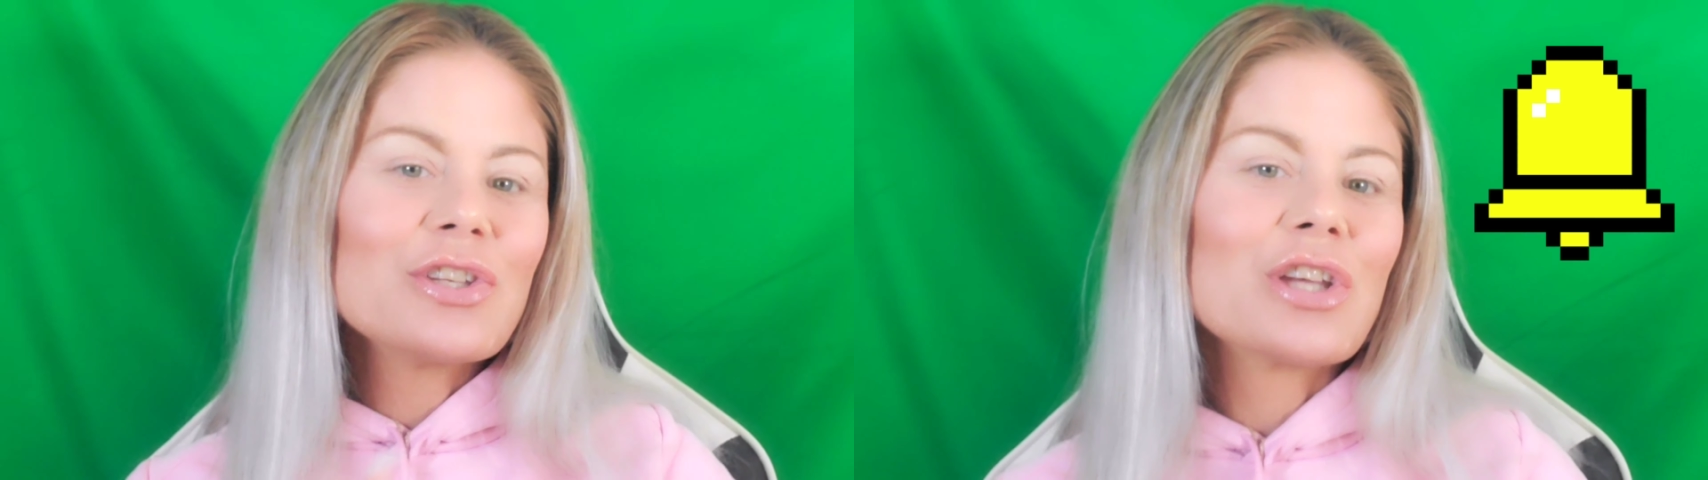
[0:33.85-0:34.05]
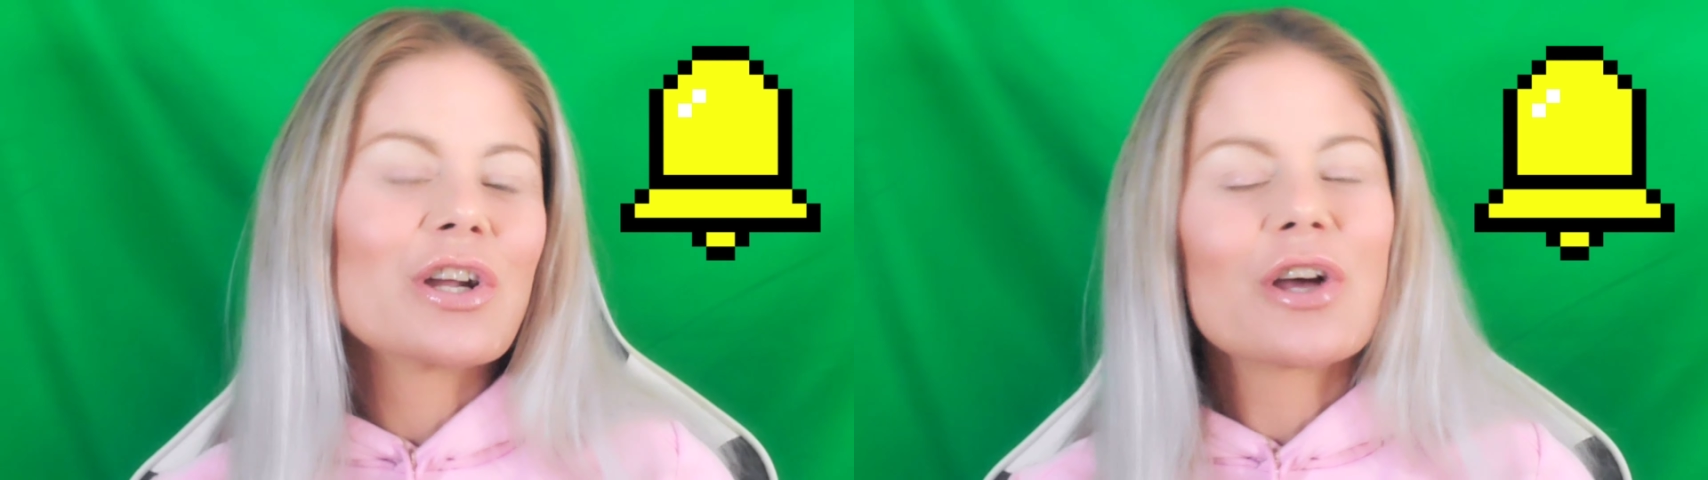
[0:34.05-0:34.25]

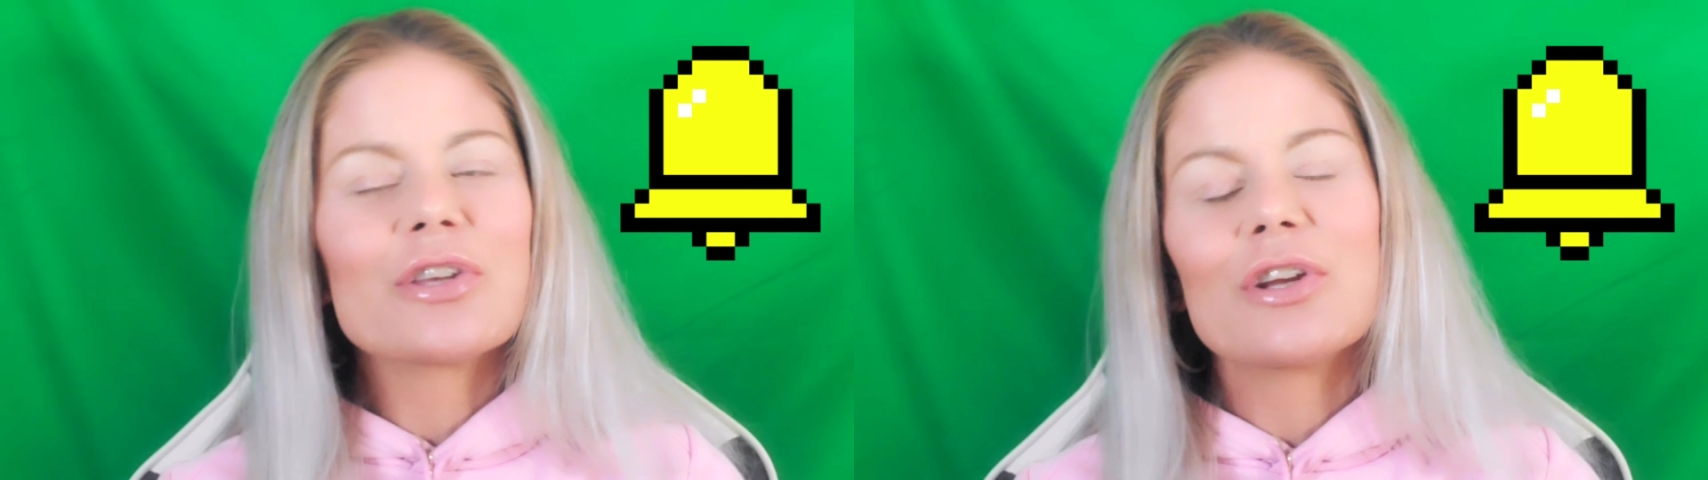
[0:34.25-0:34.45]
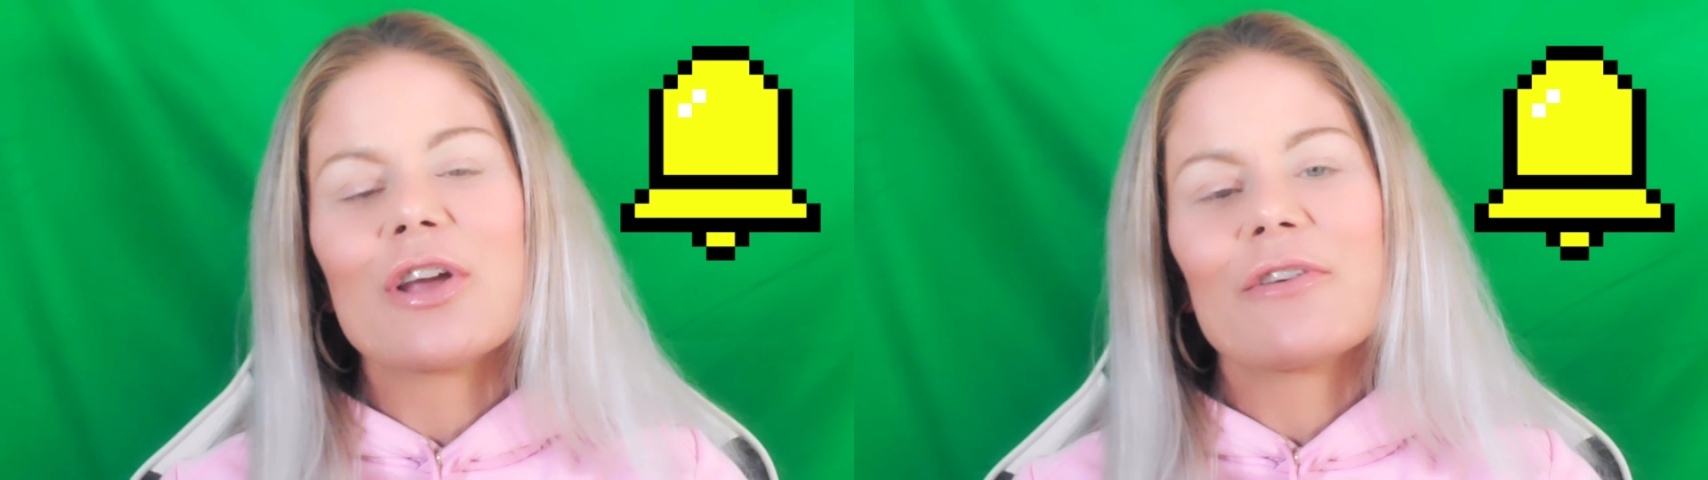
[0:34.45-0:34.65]
you turn
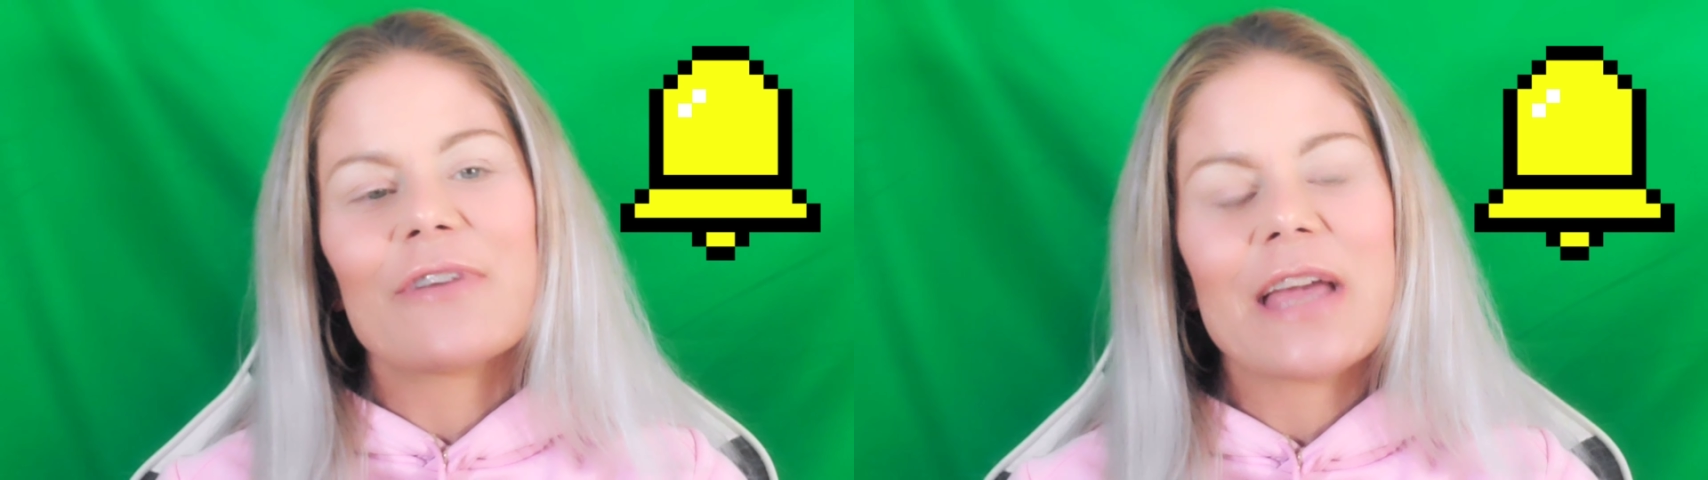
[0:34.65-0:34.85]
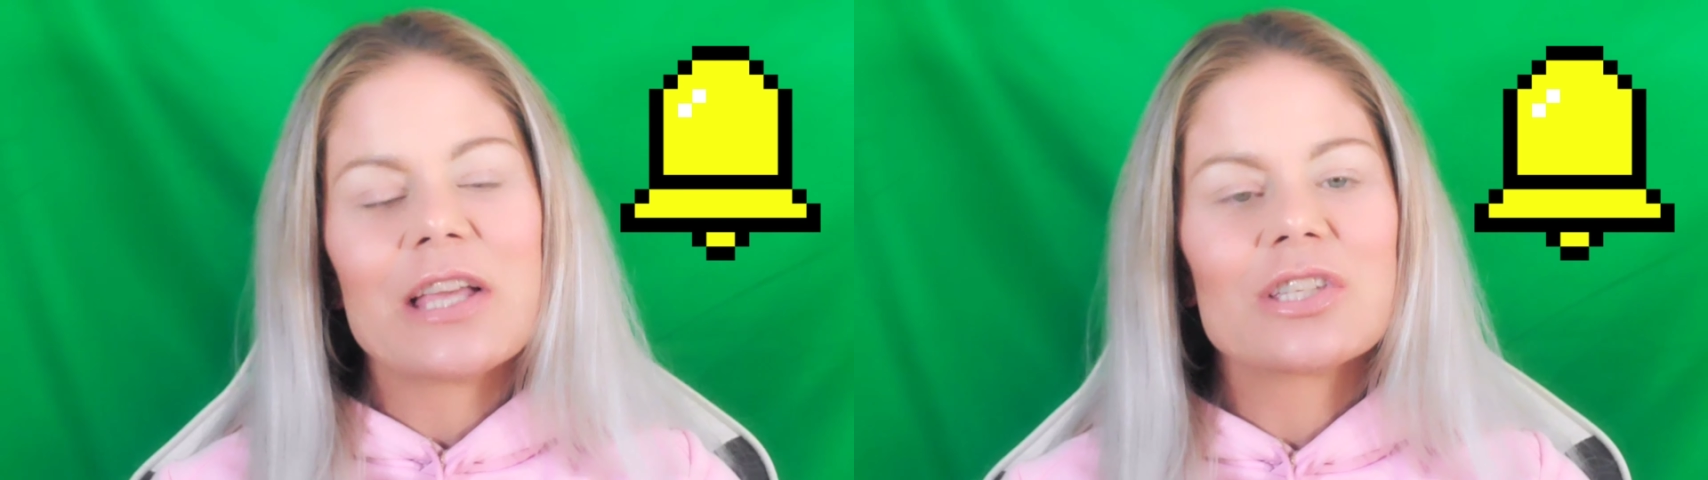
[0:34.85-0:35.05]
on your
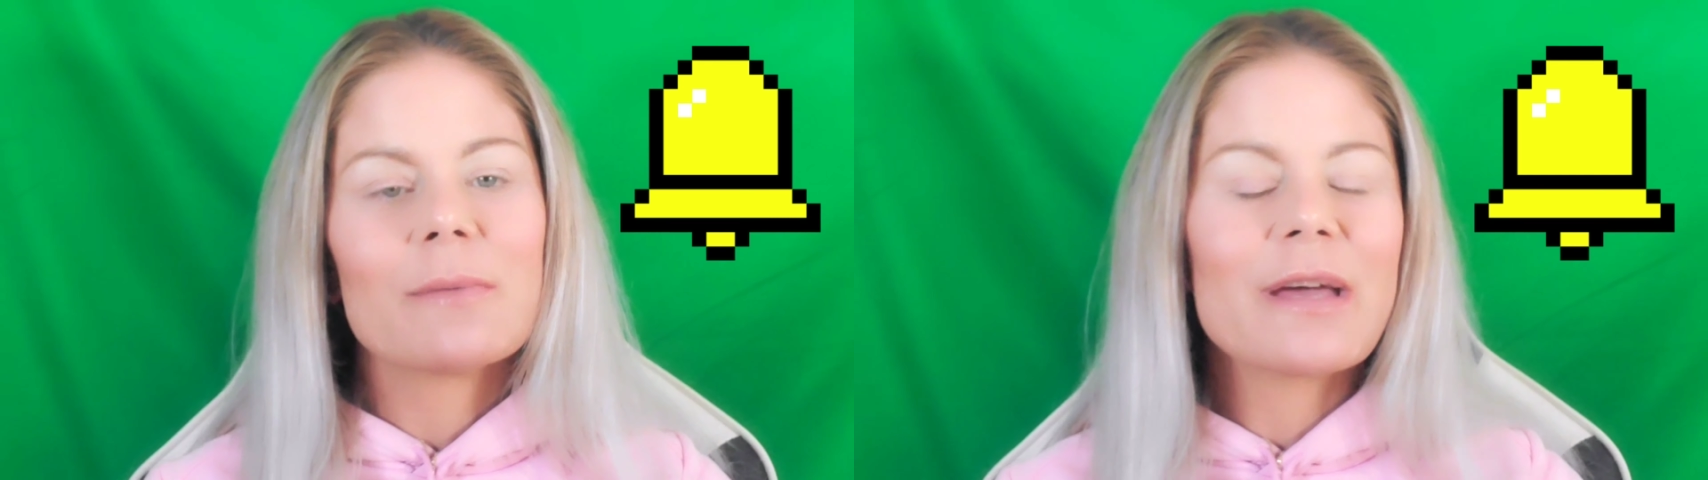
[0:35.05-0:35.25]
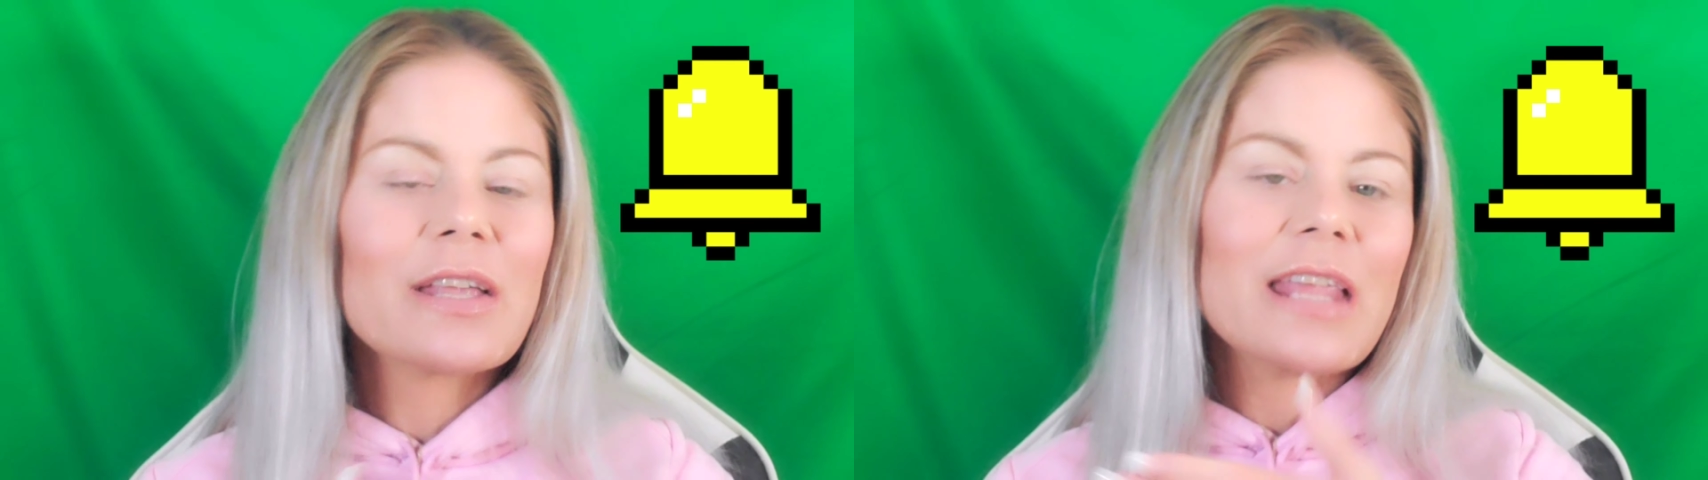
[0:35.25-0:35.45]

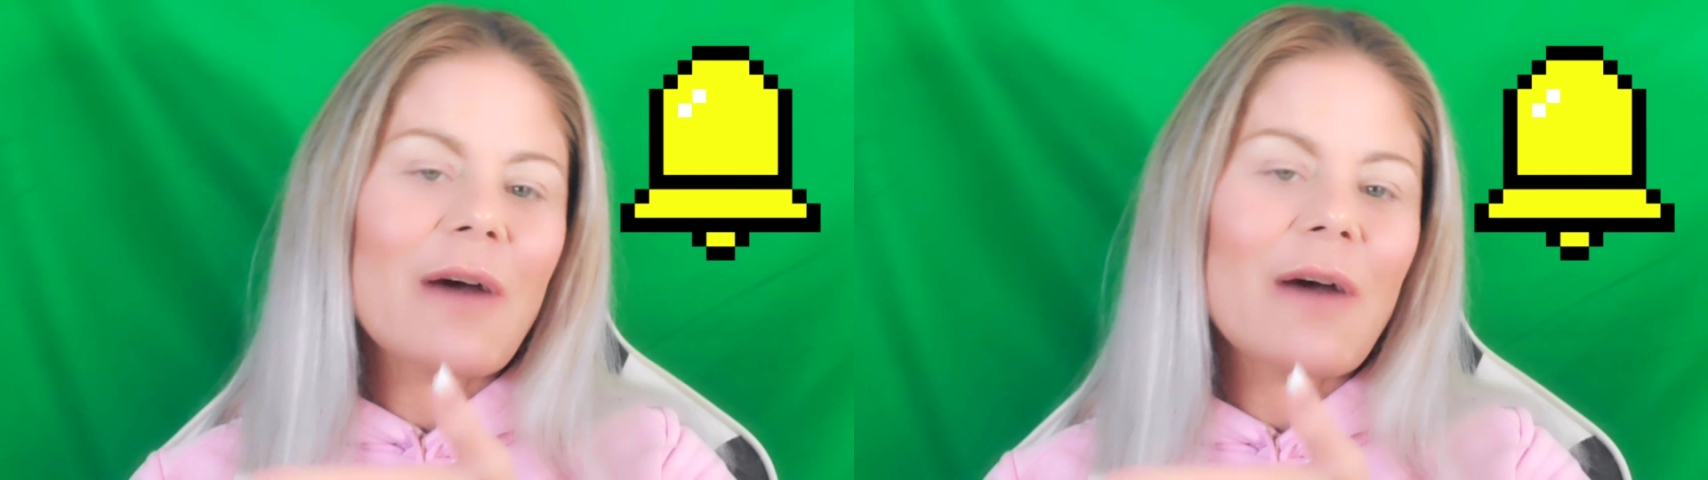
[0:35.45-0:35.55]
notification bell,